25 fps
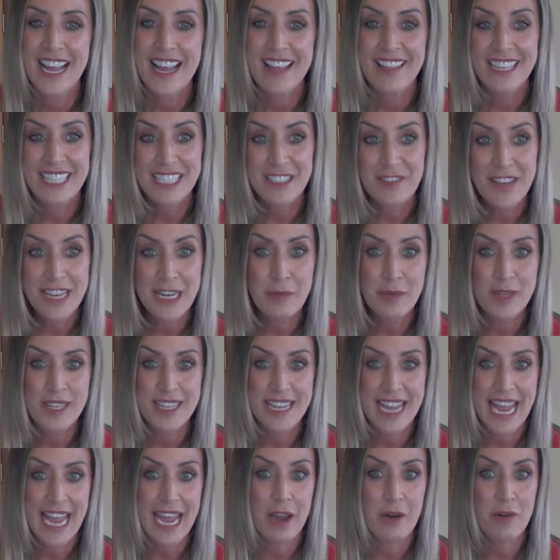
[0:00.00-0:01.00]
That's available
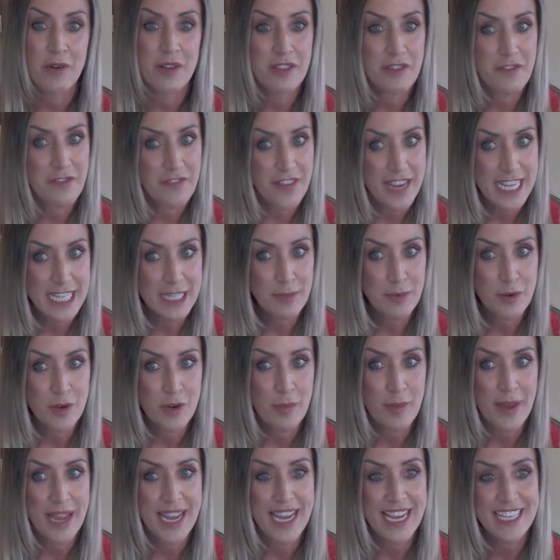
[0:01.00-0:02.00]
now on the
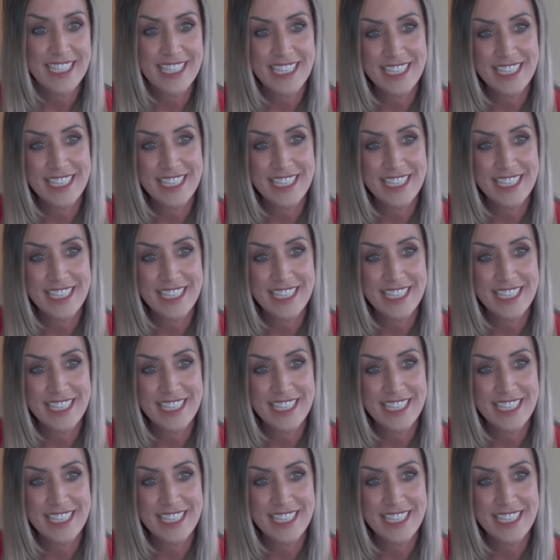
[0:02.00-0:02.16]
Facebook page,